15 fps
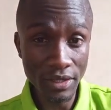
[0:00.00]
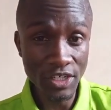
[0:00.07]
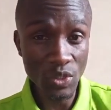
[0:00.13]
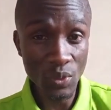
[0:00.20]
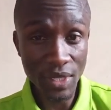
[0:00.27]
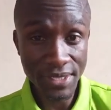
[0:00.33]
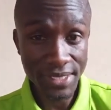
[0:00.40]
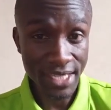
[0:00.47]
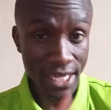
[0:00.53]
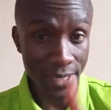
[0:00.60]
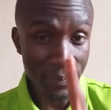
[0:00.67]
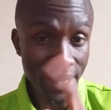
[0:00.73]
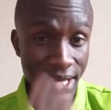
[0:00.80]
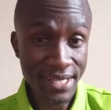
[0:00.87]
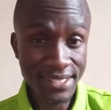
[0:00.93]
to
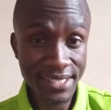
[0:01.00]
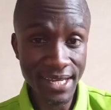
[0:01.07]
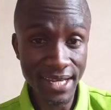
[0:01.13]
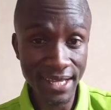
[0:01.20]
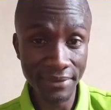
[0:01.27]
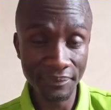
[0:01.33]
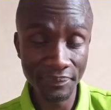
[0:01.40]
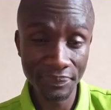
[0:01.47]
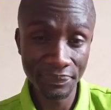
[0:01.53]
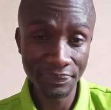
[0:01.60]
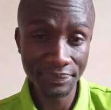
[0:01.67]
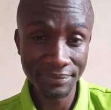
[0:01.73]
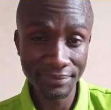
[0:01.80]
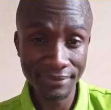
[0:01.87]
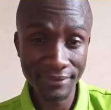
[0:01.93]
escape answering
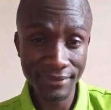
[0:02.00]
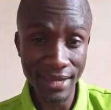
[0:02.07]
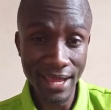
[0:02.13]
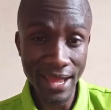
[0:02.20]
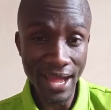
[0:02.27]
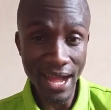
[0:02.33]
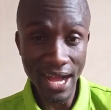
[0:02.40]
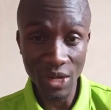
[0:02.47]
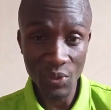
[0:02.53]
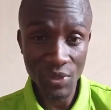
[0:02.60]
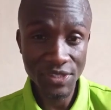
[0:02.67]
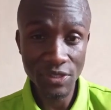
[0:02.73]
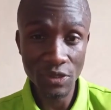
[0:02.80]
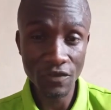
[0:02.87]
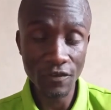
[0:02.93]
a
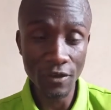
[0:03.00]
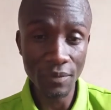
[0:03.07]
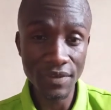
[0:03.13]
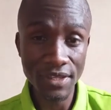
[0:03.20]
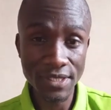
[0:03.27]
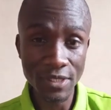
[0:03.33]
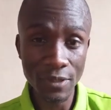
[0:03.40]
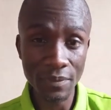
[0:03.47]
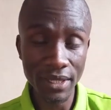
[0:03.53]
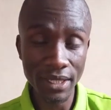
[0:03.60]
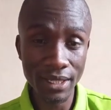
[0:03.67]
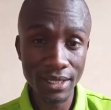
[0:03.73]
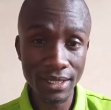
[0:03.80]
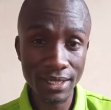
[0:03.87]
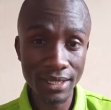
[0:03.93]
question from this
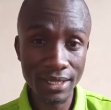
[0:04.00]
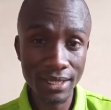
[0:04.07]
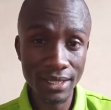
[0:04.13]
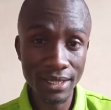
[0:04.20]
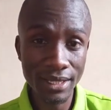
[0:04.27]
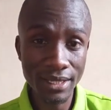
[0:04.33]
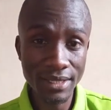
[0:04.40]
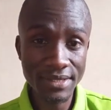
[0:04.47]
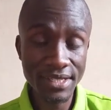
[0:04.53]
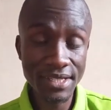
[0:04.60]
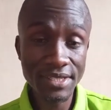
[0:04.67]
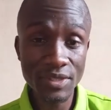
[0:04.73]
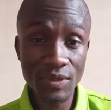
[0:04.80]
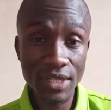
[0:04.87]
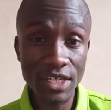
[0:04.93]
topic.
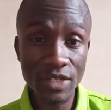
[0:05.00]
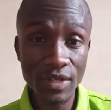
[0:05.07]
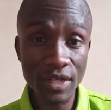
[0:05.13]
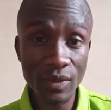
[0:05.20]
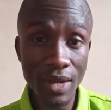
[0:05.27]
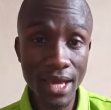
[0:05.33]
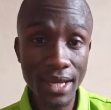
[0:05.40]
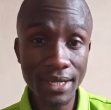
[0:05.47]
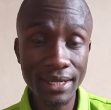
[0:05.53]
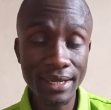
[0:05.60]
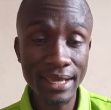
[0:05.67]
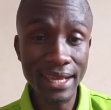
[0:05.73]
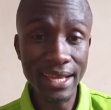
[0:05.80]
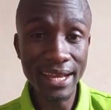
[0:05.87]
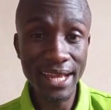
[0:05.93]
Since 2021,
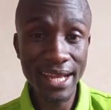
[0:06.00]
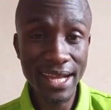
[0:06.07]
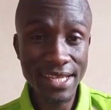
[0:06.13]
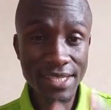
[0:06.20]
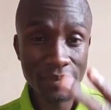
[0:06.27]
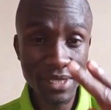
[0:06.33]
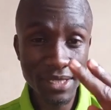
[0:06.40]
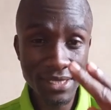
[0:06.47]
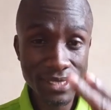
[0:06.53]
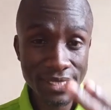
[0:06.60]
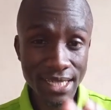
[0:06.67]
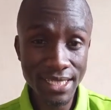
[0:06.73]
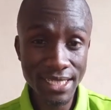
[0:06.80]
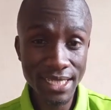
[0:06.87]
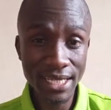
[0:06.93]
NEC has been
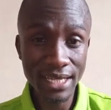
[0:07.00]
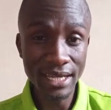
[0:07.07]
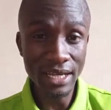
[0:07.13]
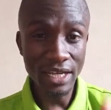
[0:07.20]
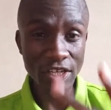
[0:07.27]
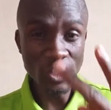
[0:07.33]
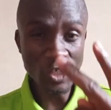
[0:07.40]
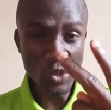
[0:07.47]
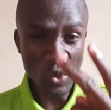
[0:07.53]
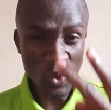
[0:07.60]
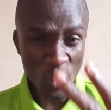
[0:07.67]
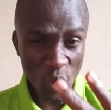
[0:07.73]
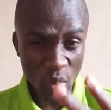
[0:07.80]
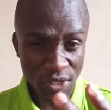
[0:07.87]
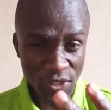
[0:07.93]
setting 2
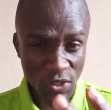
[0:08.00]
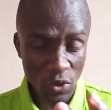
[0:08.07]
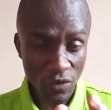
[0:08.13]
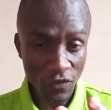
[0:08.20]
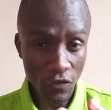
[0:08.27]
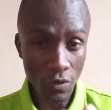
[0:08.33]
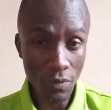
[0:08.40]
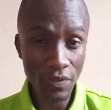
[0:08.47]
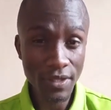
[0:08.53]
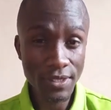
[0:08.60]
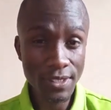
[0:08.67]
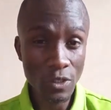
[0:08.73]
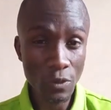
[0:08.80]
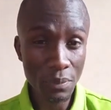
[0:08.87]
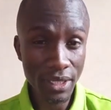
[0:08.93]
questions from
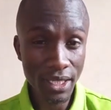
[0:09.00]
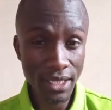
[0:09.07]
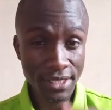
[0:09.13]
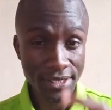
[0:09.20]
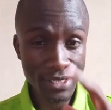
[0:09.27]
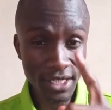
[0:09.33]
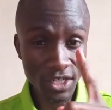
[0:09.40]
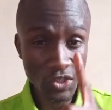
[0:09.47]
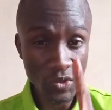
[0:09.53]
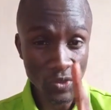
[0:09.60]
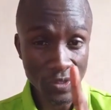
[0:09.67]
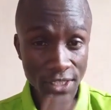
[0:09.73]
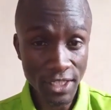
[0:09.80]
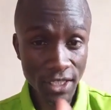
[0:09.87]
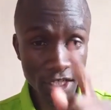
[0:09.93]
this topic in
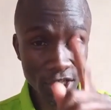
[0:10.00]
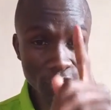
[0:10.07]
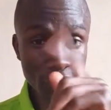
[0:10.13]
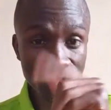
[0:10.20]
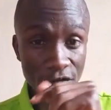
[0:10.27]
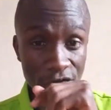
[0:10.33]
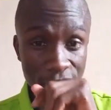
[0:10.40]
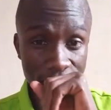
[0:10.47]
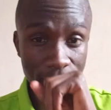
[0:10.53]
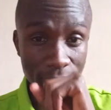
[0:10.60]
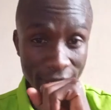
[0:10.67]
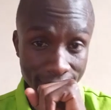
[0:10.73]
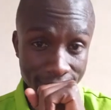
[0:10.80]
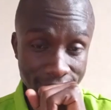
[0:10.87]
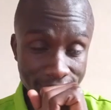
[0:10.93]
section C, each 15
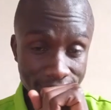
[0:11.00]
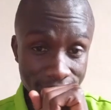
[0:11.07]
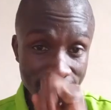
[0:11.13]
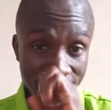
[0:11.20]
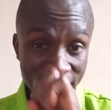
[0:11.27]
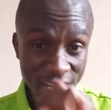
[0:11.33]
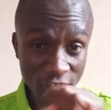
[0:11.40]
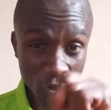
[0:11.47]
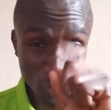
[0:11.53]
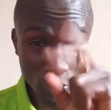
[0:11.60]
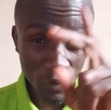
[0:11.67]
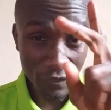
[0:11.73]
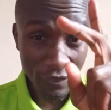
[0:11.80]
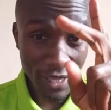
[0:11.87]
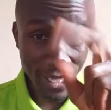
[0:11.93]
marks, a
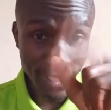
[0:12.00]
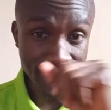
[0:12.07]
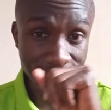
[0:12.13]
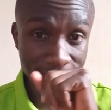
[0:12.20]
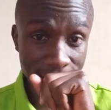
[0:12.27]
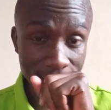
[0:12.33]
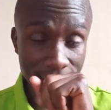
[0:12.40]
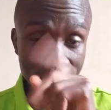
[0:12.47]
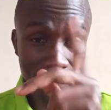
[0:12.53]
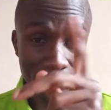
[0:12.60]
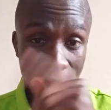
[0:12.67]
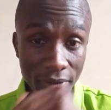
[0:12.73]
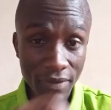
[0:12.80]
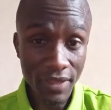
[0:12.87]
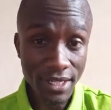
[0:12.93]
total of 30.
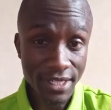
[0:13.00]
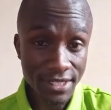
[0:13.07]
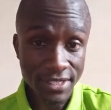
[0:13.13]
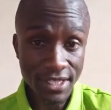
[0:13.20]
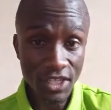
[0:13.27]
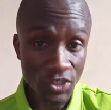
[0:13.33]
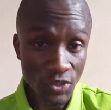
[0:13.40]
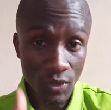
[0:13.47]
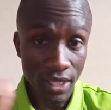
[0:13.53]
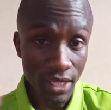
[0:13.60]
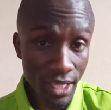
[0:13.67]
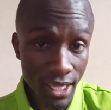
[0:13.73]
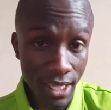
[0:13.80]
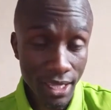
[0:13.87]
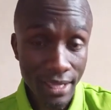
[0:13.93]
Remember that in section
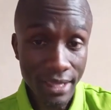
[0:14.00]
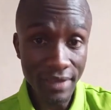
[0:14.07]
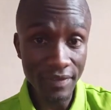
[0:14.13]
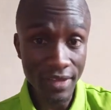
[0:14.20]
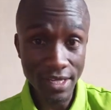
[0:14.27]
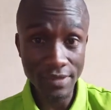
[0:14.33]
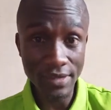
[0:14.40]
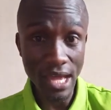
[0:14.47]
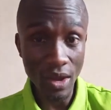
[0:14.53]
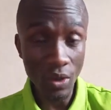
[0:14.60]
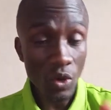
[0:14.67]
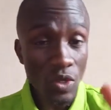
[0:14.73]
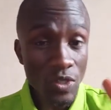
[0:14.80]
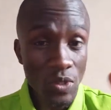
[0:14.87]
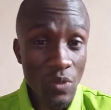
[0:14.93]
A, there are
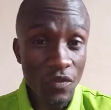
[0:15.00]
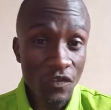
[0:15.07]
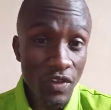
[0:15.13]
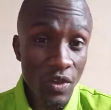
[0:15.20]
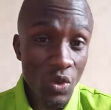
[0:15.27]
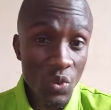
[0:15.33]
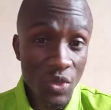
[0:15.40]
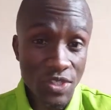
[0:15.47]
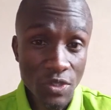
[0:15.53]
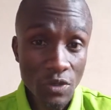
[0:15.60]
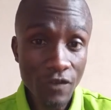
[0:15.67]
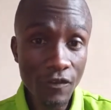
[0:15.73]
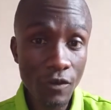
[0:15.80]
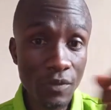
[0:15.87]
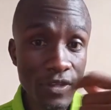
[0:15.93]
also few
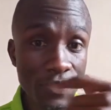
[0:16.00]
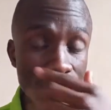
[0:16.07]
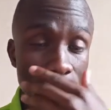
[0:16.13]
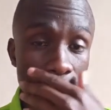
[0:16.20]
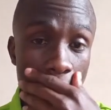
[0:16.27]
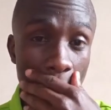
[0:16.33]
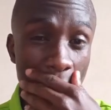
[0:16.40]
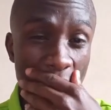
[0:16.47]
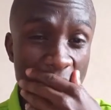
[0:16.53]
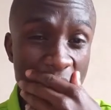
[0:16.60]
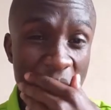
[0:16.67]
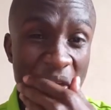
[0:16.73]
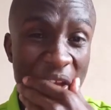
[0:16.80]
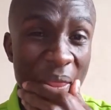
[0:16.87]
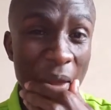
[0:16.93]
questions from the same topic.
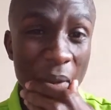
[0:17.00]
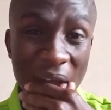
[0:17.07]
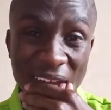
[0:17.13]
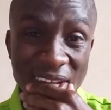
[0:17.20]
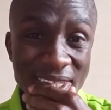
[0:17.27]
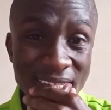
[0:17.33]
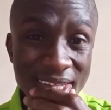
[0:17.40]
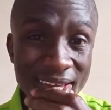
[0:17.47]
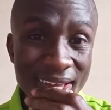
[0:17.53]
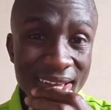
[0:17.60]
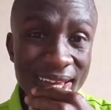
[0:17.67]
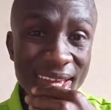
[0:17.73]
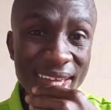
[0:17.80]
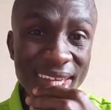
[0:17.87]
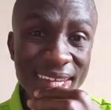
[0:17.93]
So in other words,
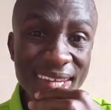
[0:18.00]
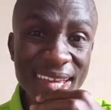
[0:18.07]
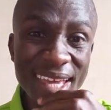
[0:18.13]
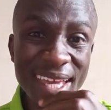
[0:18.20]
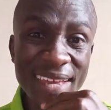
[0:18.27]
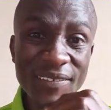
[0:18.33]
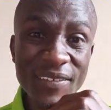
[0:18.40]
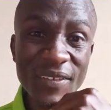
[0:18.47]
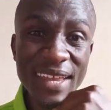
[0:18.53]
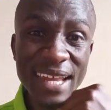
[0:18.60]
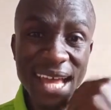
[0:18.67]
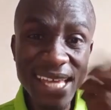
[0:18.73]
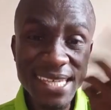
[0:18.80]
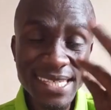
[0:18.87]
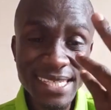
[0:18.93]
for the
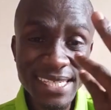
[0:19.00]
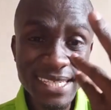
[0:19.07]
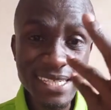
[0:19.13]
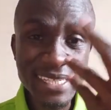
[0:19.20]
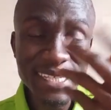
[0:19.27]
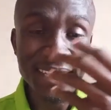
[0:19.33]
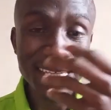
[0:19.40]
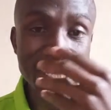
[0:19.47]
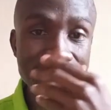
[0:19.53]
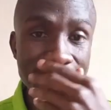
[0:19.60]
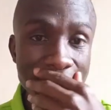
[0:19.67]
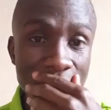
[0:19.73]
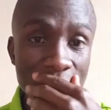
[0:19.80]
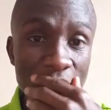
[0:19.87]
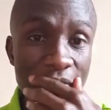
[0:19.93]
last 3
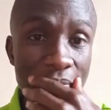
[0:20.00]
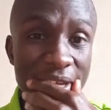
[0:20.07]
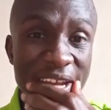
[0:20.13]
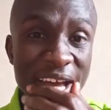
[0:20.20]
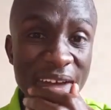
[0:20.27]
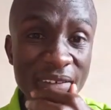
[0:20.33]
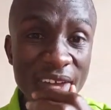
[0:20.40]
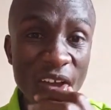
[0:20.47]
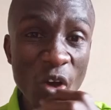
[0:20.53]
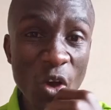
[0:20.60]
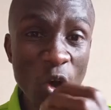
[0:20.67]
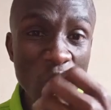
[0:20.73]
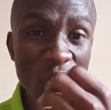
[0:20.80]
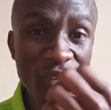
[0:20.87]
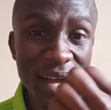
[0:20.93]
years, we've been having
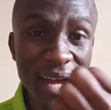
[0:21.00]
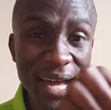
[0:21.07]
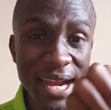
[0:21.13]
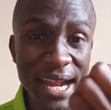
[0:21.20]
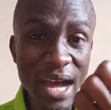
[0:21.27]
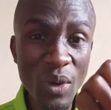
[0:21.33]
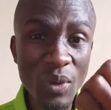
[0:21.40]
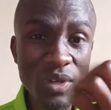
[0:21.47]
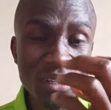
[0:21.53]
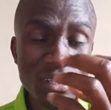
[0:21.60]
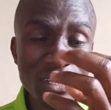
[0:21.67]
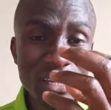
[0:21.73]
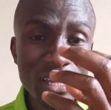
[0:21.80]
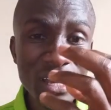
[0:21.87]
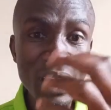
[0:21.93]
over
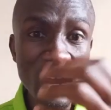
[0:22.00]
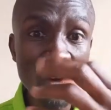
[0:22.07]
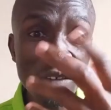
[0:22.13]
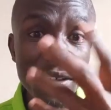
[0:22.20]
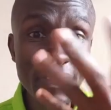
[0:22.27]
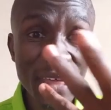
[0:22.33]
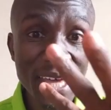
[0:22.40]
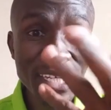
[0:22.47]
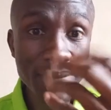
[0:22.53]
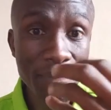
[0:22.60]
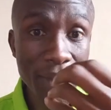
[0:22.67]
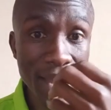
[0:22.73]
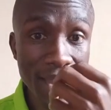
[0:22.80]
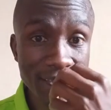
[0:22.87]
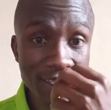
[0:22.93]
30
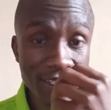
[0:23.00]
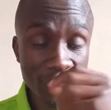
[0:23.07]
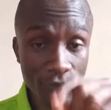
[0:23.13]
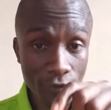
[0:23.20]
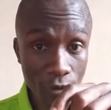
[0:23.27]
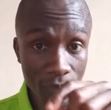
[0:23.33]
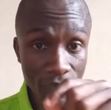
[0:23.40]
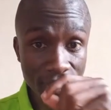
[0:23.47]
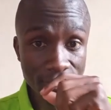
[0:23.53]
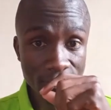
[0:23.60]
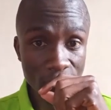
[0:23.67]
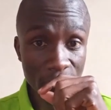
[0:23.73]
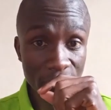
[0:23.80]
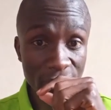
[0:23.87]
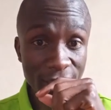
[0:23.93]
marks from
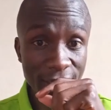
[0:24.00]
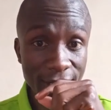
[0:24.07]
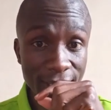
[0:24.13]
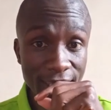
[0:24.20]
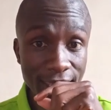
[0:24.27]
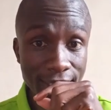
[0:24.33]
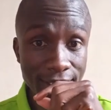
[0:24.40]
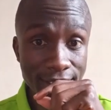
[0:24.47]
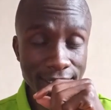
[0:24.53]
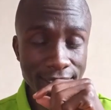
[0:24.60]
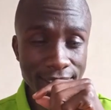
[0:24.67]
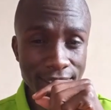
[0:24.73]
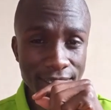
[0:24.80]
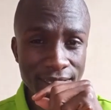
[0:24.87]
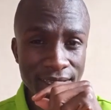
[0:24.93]
this topic in
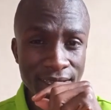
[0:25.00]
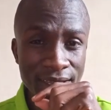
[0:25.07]
KCSE.